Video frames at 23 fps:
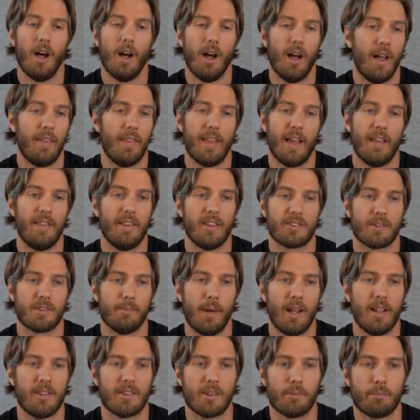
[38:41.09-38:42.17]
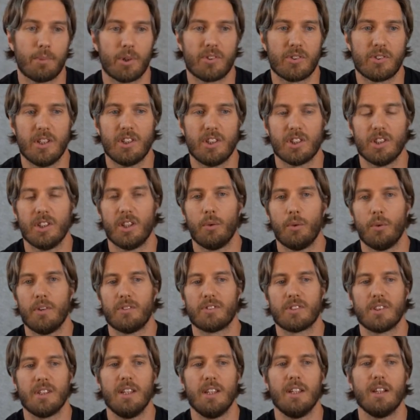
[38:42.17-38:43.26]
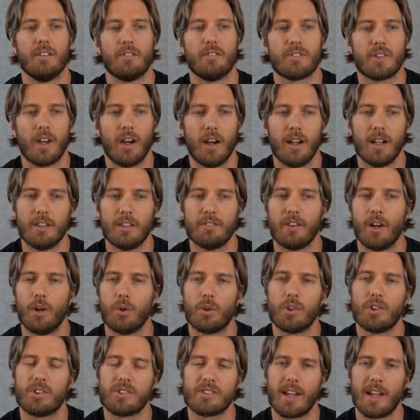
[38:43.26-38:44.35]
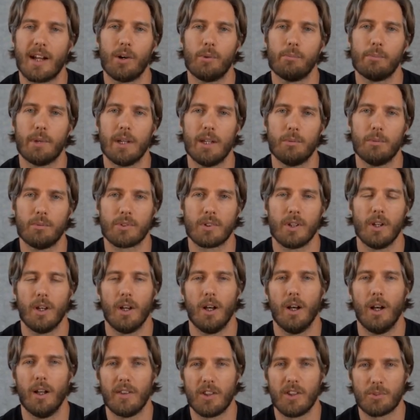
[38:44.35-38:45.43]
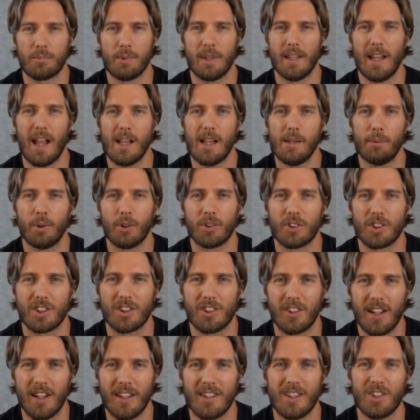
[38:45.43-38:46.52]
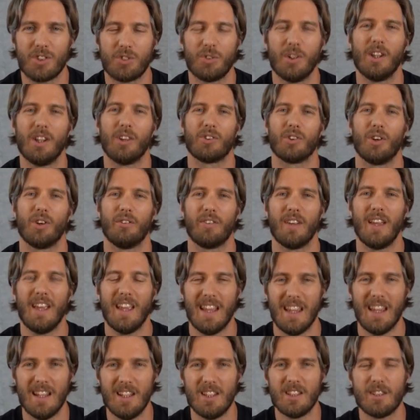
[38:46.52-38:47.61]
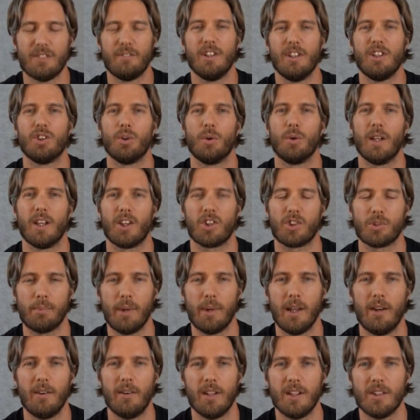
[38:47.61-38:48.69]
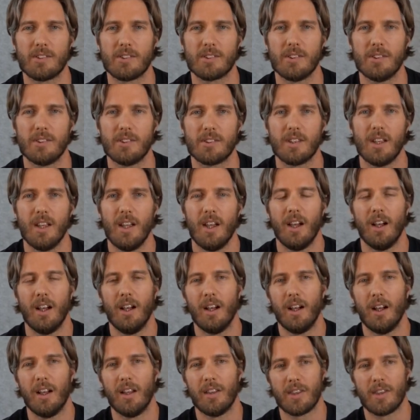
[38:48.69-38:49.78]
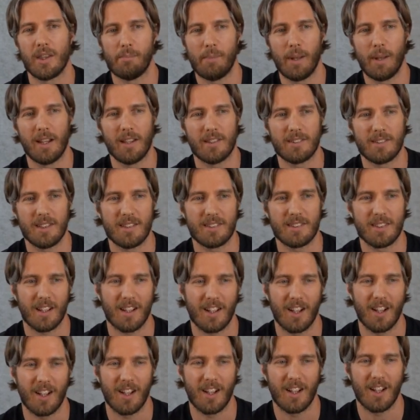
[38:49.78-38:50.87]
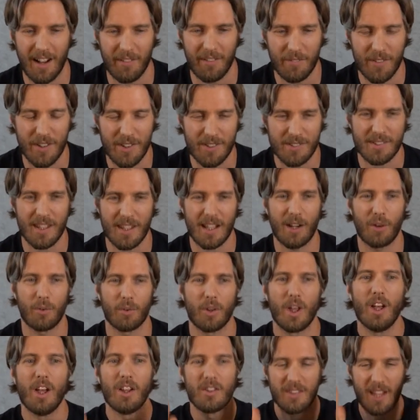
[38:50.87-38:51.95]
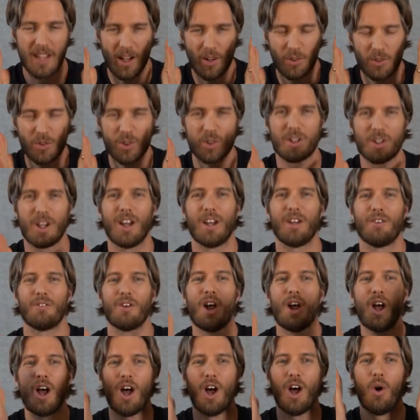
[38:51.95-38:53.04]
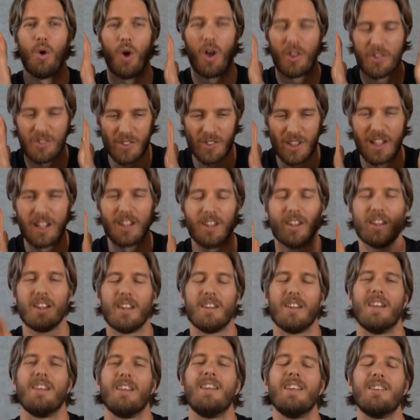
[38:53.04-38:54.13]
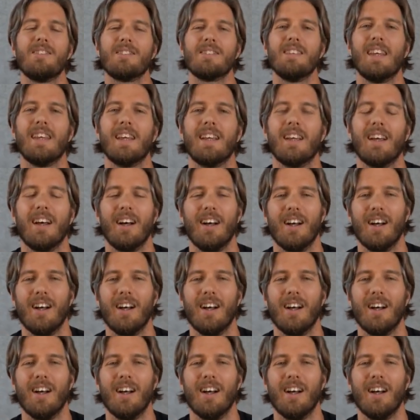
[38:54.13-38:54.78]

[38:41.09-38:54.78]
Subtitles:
And then this amazing precision that we've seen of tight and focused sound beams, this being able to create these real sort of individual experiences, the ability to kind of have this sound down to kind of a single listening